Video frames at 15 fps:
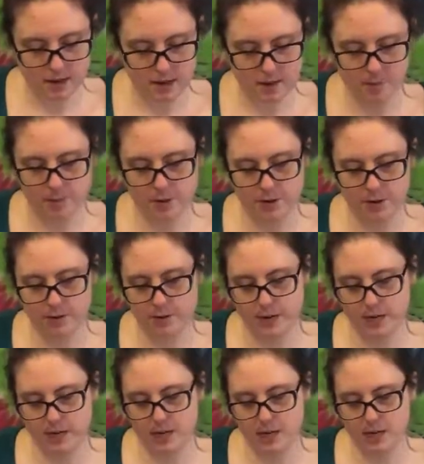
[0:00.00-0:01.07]
I'm
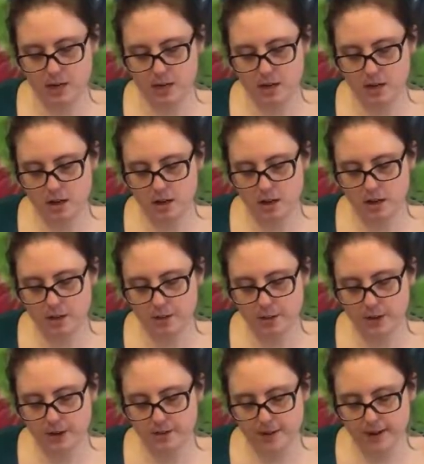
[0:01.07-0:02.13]
going all the
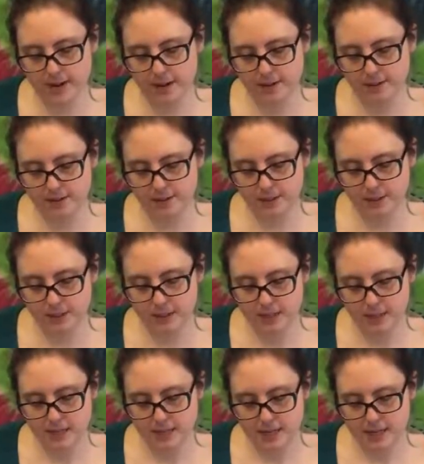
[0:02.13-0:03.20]
way around,
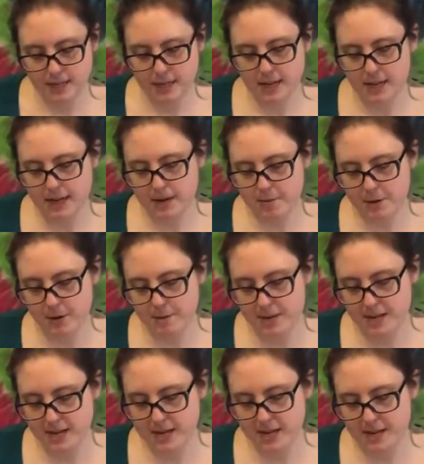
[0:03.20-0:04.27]
and I'm going to
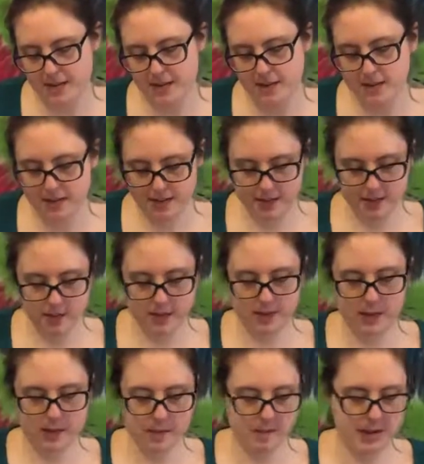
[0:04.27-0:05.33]
make
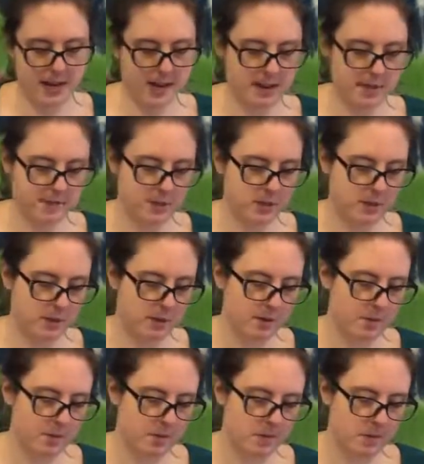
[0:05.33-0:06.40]
him have some
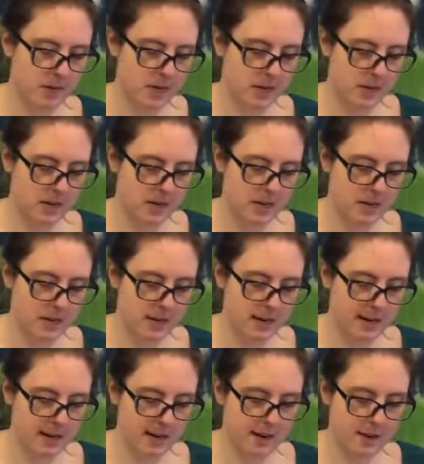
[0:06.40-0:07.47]

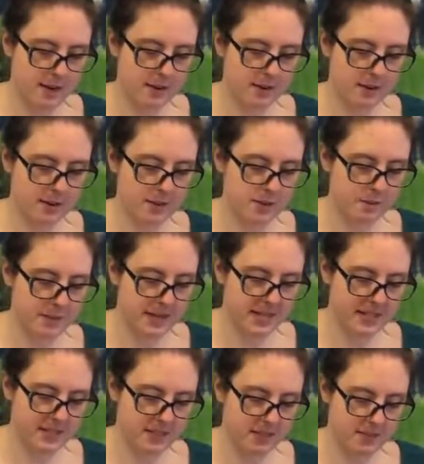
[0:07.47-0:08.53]
longer
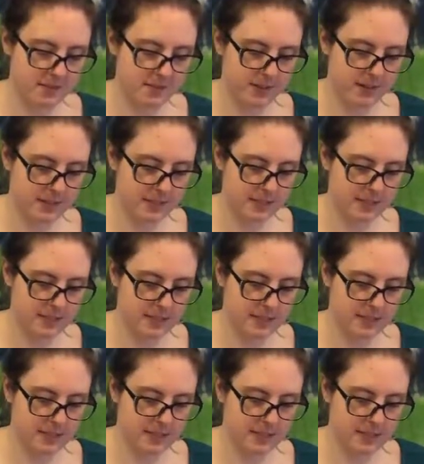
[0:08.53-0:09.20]
spikes in the front.